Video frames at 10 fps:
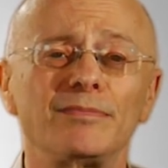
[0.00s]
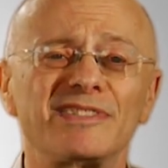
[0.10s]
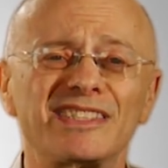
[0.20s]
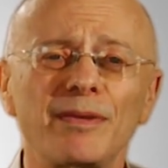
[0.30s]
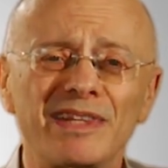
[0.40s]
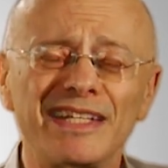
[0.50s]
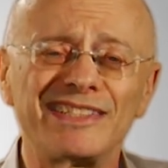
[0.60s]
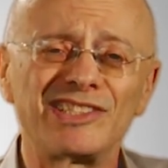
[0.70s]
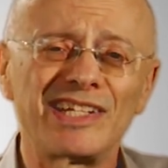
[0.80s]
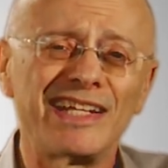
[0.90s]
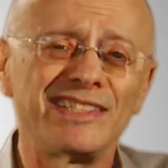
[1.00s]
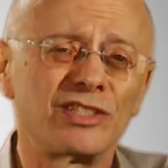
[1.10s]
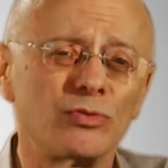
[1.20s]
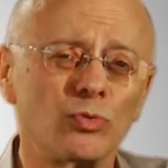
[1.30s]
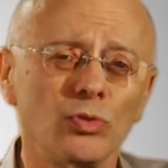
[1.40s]
something change
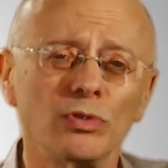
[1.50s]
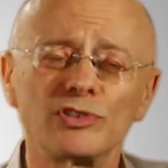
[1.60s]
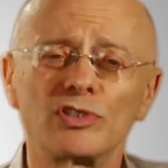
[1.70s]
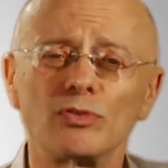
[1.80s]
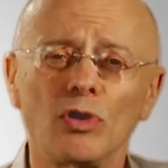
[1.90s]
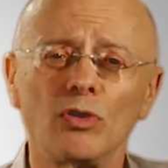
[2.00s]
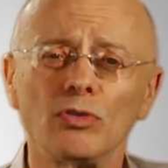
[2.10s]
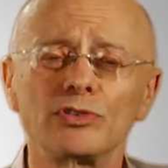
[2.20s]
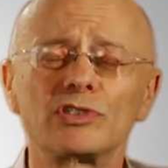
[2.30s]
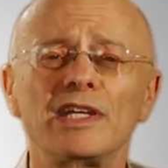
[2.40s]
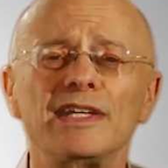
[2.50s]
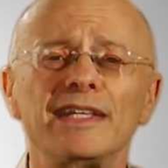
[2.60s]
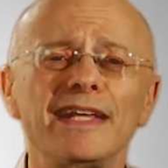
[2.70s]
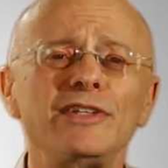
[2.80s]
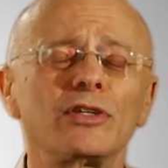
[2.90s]
the rules, the roles,
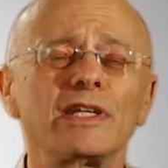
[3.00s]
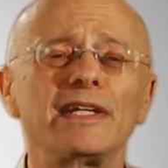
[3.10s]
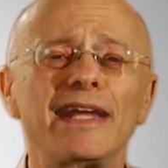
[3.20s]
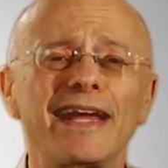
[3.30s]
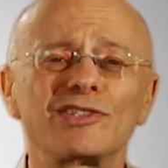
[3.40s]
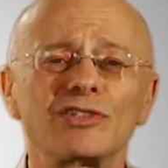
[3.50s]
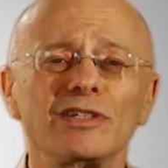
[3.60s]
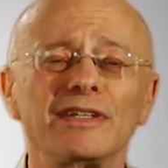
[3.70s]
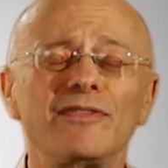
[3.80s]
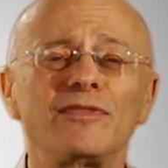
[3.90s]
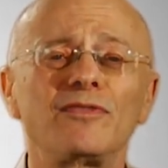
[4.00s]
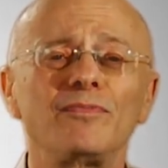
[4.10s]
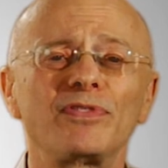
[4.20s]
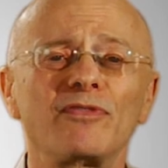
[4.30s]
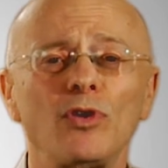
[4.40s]
then you're going to actually
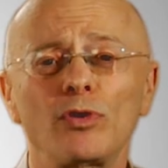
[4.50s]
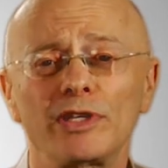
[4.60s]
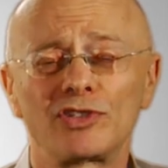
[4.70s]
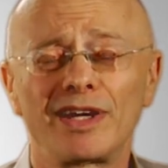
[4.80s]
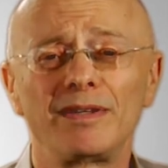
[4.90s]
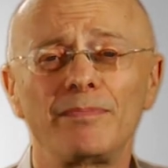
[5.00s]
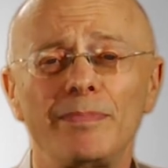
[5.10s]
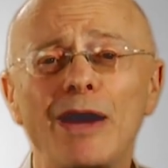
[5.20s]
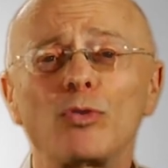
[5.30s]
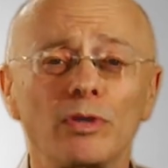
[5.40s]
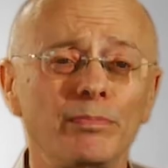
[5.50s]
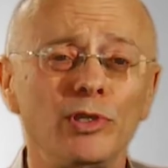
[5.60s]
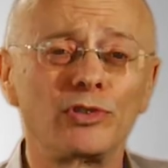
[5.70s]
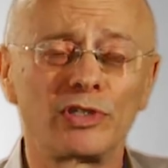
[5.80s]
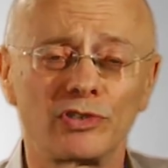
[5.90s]
focus on power
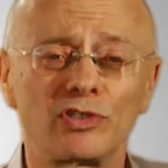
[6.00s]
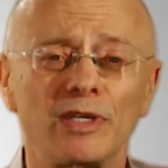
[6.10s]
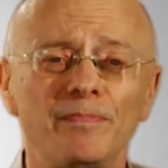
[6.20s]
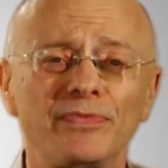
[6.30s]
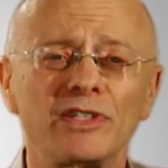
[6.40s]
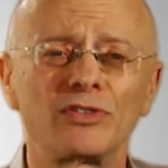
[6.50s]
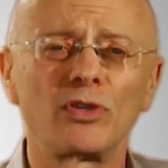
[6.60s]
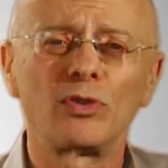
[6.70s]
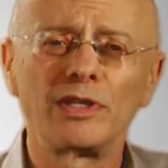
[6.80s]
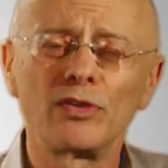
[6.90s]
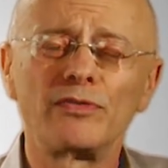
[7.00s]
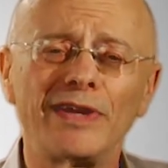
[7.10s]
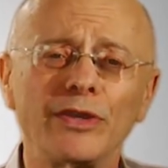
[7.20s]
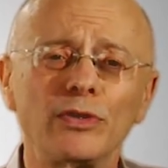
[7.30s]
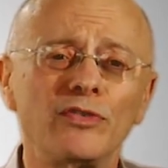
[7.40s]
abuses. So another
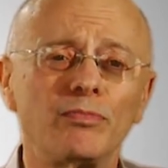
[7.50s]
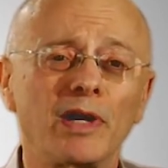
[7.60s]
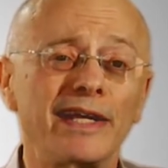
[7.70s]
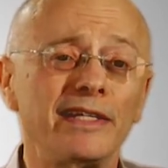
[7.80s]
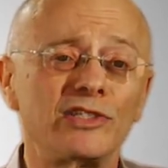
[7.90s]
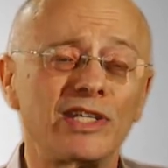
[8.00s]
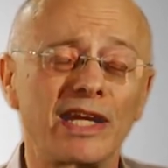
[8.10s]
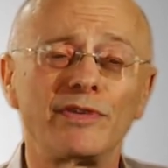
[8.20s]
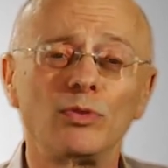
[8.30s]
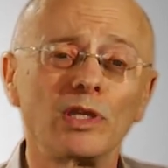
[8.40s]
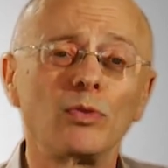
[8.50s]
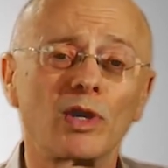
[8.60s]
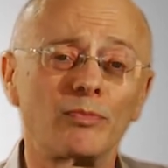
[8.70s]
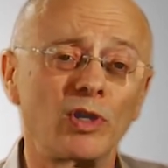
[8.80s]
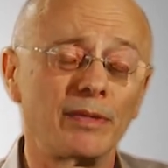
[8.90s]
value of mine is that if you really
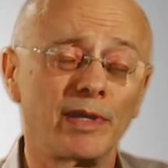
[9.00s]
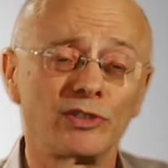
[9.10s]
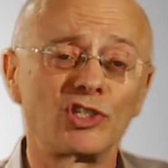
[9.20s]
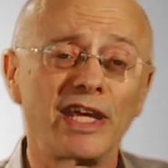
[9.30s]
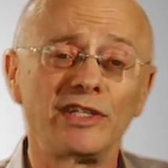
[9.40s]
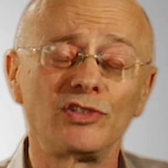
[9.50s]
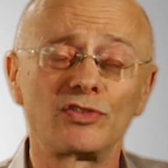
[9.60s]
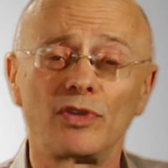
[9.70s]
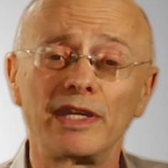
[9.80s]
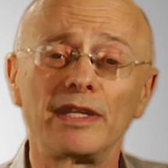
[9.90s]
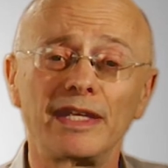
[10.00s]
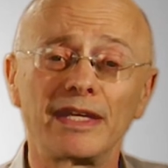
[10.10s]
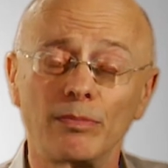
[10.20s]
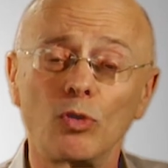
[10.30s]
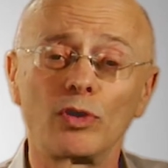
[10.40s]
want to bring about change for
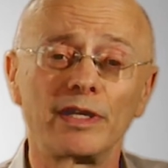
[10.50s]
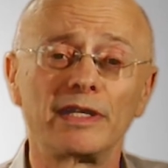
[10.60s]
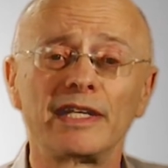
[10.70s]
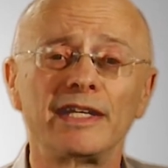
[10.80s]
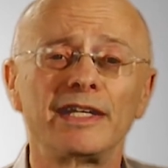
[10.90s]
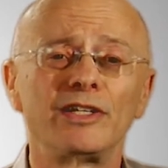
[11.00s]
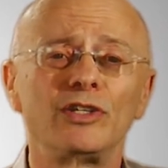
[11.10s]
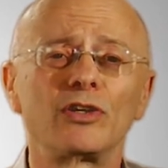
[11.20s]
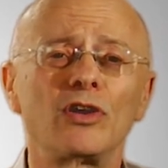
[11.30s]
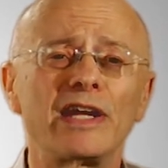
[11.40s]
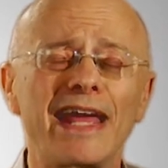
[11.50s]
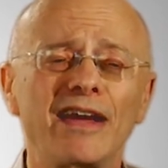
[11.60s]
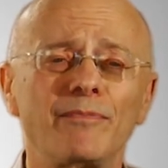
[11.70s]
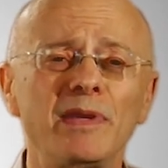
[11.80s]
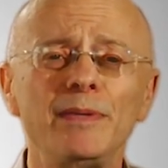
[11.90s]
anything important, you're going to
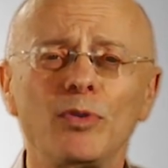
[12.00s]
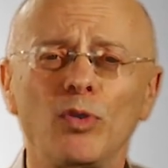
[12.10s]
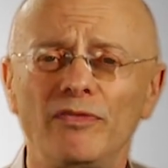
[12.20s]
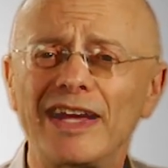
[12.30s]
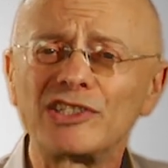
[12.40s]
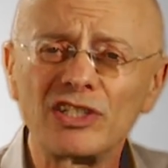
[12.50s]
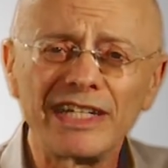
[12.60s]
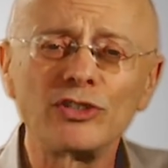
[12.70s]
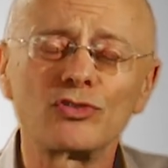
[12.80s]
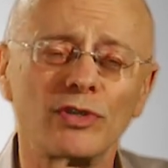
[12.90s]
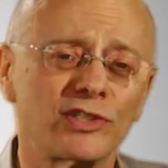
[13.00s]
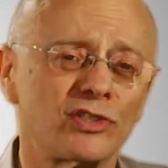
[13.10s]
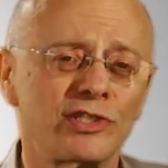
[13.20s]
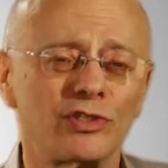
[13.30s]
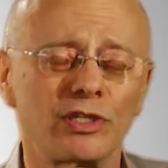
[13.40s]
have people with vested interests
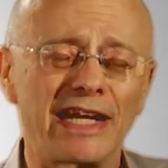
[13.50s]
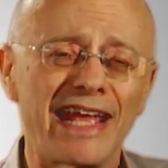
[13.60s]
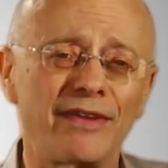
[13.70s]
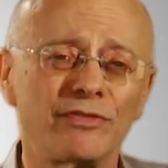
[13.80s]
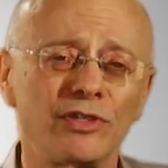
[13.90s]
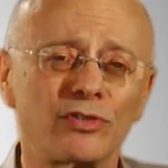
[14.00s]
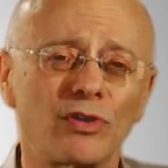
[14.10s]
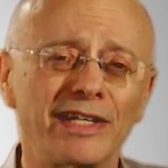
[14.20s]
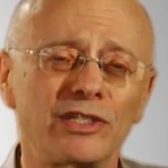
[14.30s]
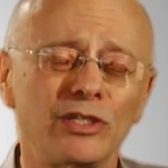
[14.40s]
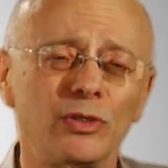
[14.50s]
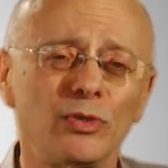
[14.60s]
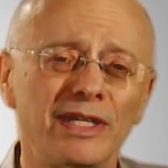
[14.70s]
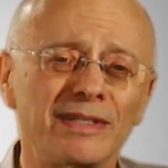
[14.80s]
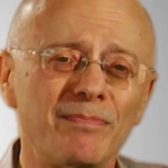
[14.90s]
that you're going to have to try to
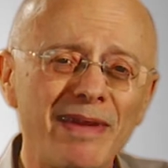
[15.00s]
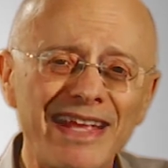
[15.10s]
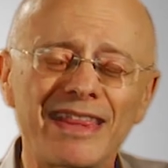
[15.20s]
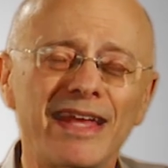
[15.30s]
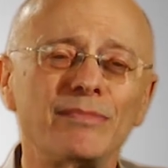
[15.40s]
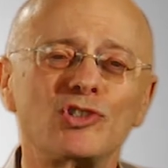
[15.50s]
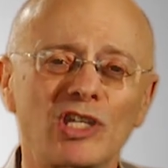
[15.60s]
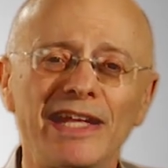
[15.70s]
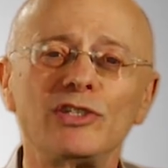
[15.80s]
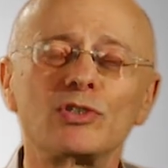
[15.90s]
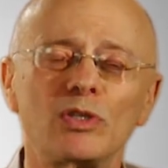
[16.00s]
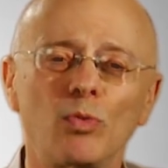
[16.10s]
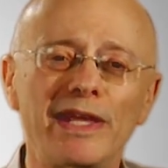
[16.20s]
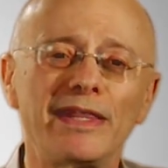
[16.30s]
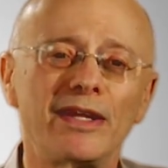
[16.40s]
make them change the
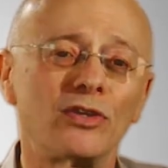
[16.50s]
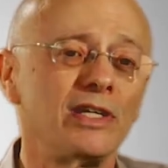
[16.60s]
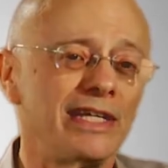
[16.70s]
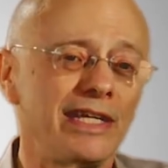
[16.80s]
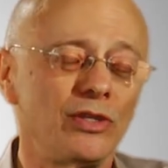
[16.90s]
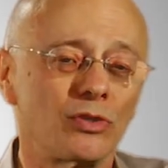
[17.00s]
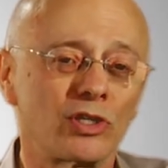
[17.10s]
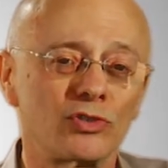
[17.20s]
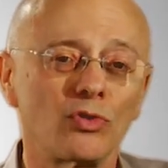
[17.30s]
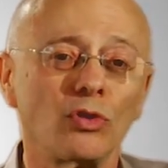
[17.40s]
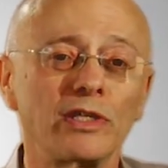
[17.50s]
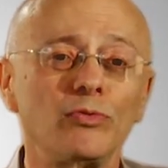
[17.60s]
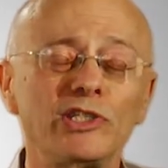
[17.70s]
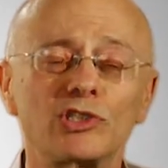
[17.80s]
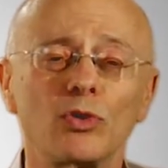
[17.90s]
way they're either controlling
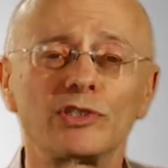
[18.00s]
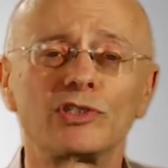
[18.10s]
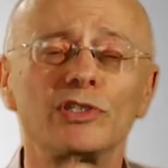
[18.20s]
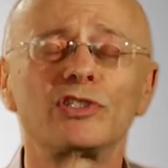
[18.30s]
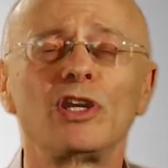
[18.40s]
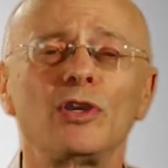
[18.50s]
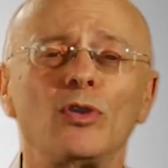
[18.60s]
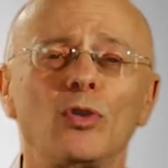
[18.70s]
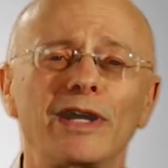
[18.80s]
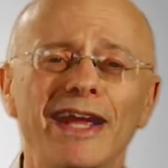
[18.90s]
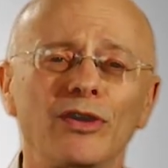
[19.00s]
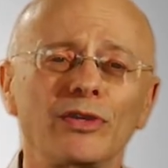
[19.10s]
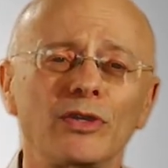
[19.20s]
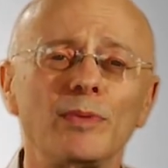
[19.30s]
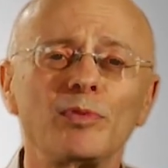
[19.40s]
resources or how
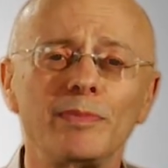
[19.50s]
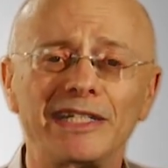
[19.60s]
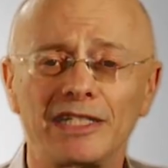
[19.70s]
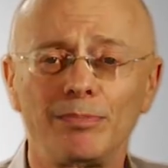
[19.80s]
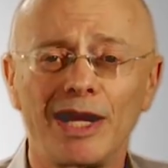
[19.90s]
they're implementing